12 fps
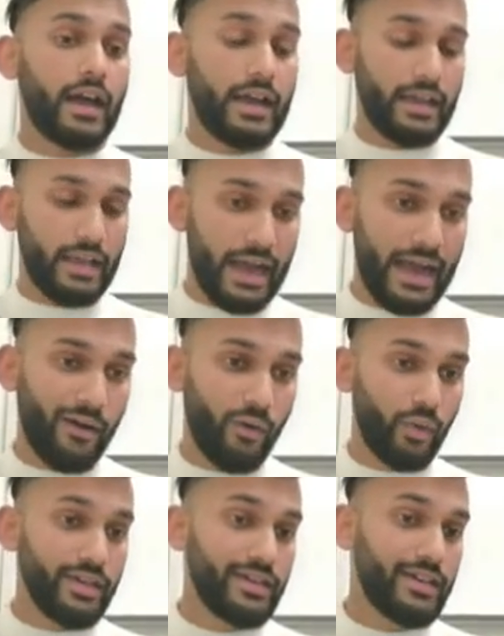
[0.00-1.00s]
how
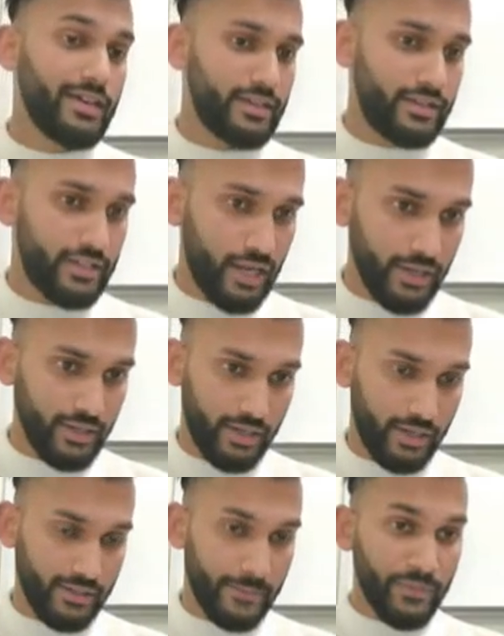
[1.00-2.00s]
EKG
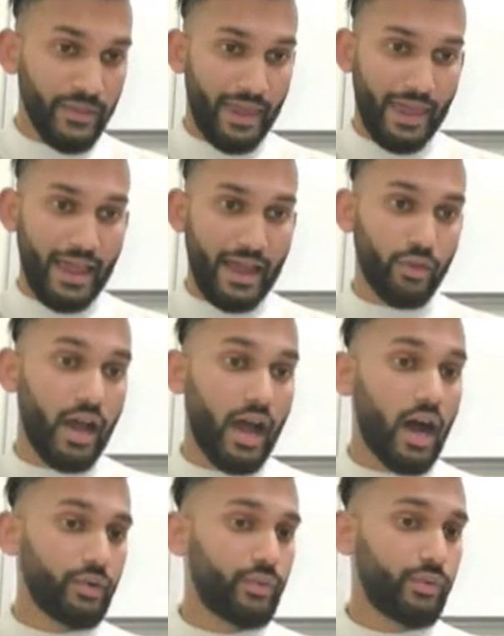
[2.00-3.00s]
changes and how the
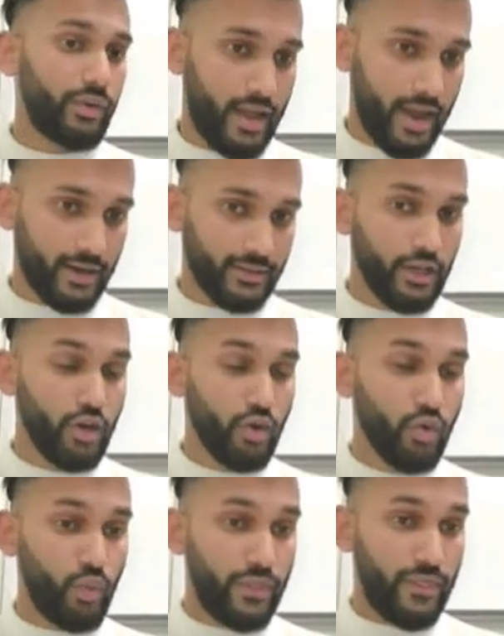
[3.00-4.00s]
heart reacts
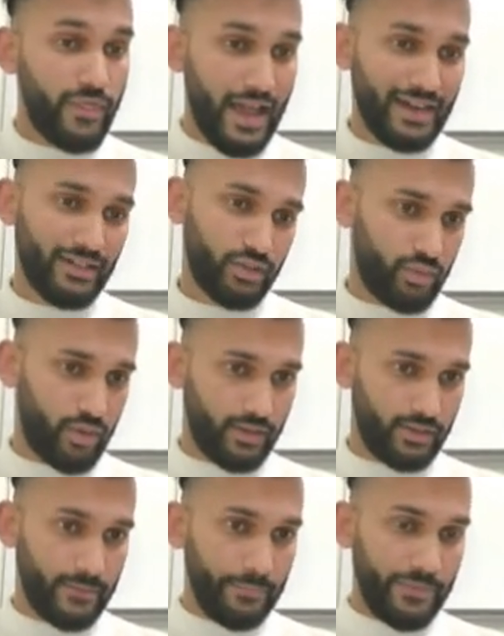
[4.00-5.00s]
with that stress,
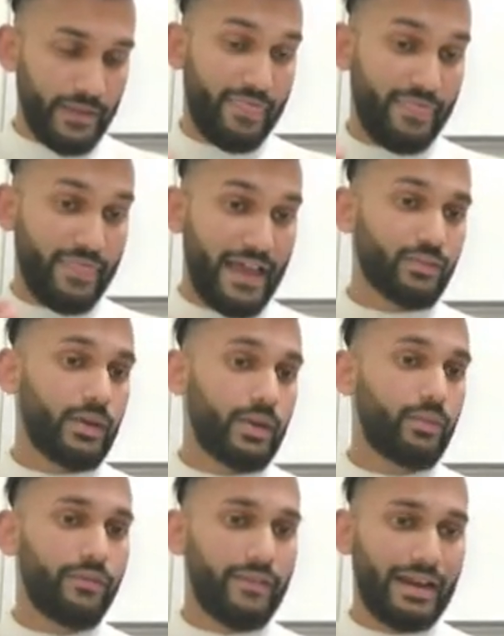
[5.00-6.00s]
and that's when we
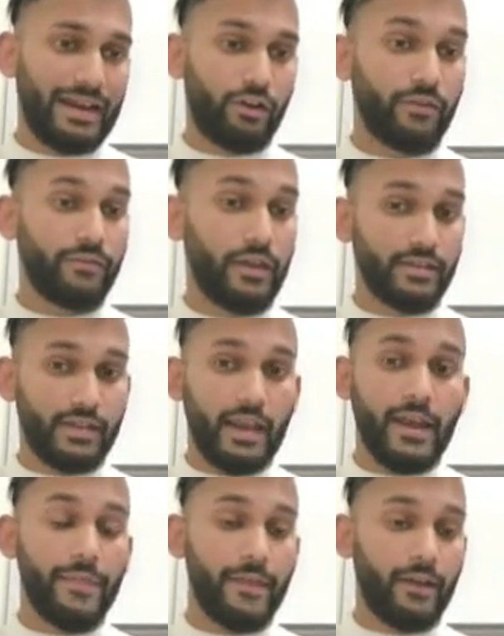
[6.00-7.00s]
find out if there is
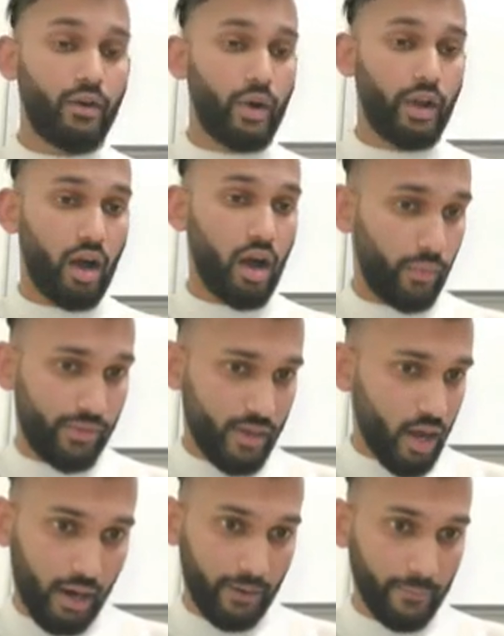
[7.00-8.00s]
anything going on with the
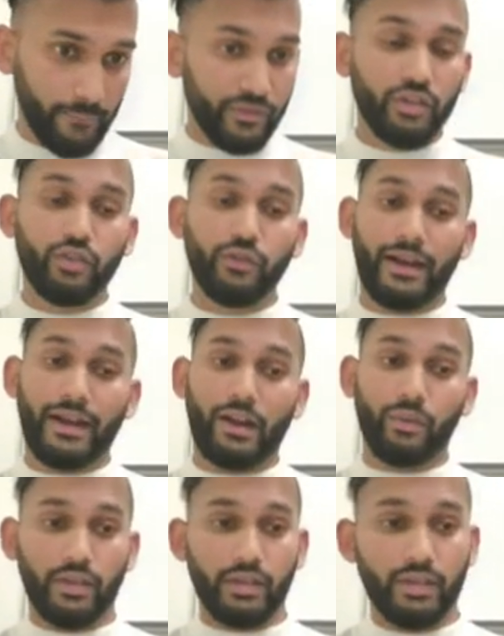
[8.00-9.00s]
heart, to find out
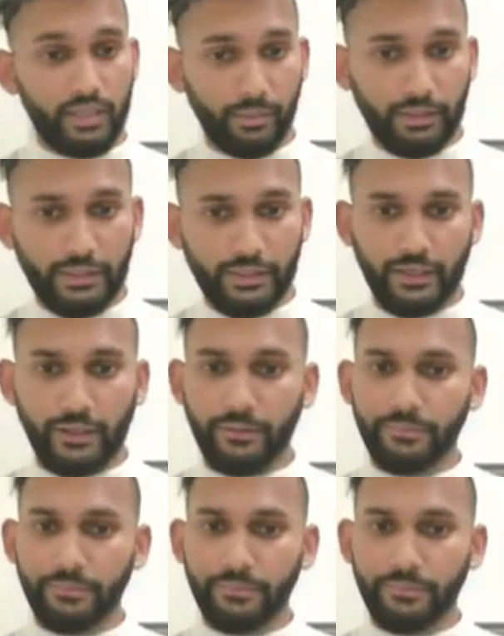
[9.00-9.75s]
with the stable angina.